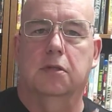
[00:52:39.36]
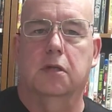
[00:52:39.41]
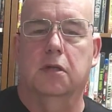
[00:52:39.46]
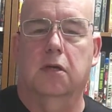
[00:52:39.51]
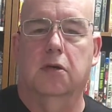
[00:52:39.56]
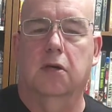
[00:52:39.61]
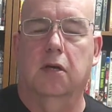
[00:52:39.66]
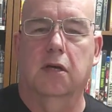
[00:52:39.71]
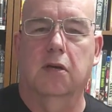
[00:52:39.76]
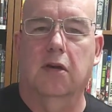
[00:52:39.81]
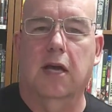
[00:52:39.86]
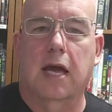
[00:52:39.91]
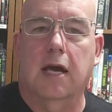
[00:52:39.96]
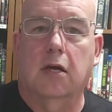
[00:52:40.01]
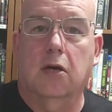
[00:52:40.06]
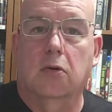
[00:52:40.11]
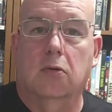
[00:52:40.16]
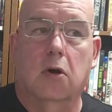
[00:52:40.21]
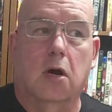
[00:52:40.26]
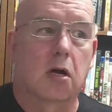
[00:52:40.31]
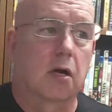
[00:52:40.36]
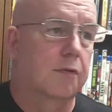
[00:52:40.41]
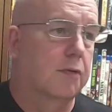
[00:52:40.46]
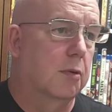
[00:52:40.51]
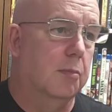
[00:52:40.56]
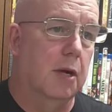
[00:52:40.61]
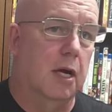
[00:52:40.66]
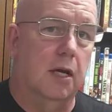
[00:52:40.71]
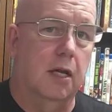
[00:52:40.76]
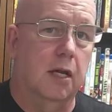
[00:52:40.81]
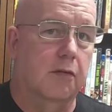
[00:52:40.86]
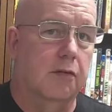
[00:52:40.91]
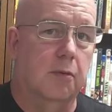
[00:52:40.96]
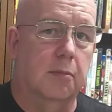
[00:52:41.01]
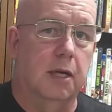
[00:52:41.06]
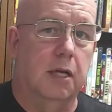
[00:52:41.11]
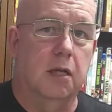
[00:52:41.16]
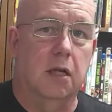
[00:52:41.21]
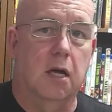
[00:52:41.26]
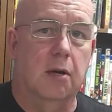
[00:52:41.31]
You can't go wrong if you buy an
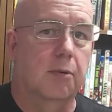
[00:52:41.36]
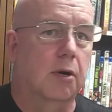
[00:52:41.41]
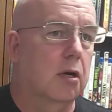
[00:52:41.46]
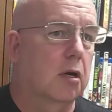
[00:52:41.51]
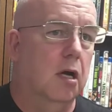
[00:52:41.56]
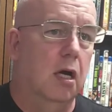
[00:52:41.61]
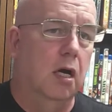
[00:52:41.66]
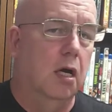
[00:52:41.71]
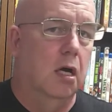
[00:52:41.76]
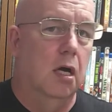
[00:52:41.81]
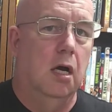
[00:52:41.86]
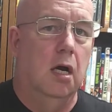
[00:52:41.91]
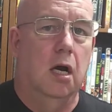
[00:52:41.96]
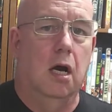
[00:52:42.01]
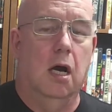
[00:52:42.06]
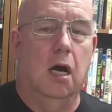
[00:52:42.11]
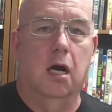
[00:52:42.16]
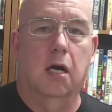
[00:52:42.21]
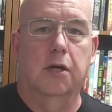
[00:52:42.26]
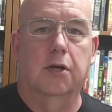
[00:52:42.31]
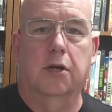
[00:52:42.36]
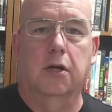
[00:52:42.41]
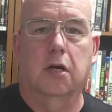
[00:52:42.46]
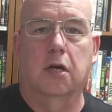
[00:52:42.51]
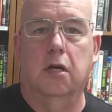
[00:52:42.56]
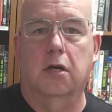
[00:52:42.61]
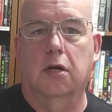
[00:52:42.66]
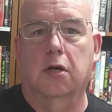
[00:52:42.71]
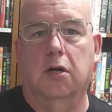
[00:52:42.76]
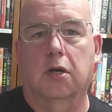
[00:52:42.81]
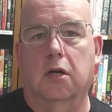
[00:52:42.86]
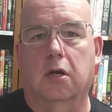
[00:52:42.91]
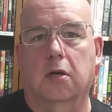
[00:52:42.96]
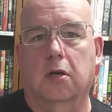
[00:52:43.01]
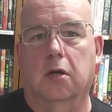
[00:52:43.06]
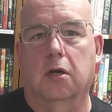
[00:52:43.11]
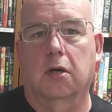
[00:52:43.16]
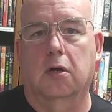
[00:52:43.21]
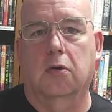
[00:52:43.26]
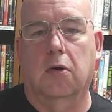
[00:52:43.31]
Everyman Library. You're
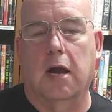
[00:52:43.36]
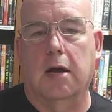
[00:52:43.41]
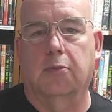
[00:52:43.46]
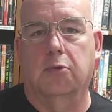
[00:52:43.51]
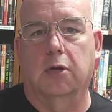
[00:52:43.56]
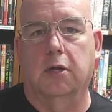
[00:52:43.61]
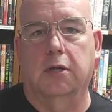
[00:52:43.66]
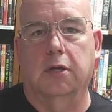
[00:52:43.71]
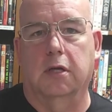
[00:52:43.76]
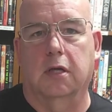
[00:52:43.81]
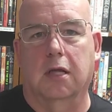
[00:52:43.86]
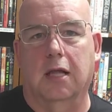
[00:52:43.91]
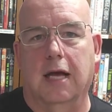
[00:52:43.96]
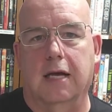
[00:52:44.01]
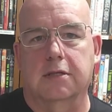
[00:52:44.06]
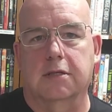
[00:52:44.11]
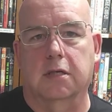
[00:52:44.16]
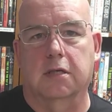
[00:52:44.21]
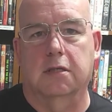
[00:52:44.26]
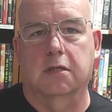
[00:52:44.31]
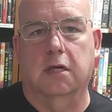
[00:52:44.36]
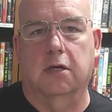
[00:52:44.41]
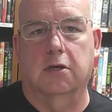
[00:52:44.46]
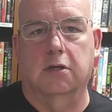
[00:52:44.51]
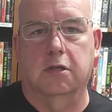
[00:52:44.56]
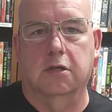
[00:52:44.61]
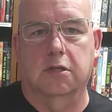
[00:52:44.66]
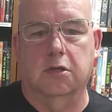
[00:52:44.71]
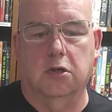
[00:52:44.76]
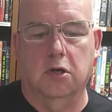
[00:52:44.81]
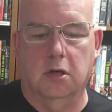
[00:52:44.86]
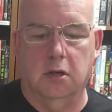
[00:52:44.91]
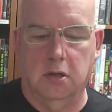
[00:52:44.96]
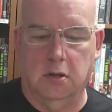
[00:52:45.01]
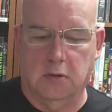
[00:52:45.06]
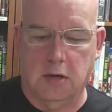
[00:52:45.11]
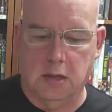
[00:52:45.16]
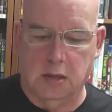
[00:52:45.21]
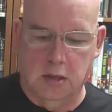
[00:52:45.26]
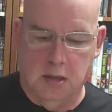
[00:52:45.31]
gonna grab one of the classics that are just good,
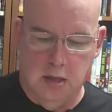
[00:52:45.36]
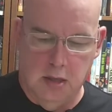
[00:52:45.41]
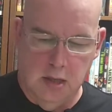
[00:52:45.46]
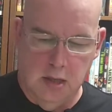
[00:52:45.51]
right?